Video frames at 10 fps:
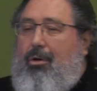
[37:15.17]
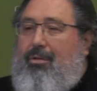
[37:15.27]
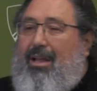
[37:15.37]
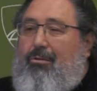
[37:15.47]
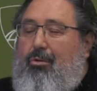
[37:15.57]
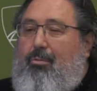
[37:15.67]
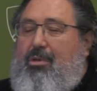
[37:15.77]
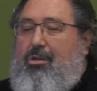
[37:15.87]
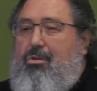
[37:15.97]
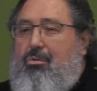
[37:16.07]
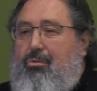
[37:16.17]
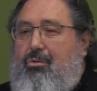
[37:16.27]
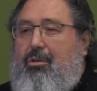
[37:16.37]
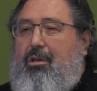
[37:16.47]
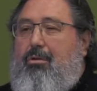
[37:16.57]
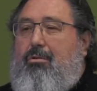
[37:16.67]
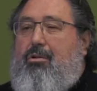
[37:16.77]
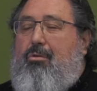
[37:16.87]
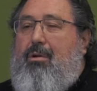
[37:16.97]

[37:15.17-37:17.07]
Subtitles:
that could be used in order to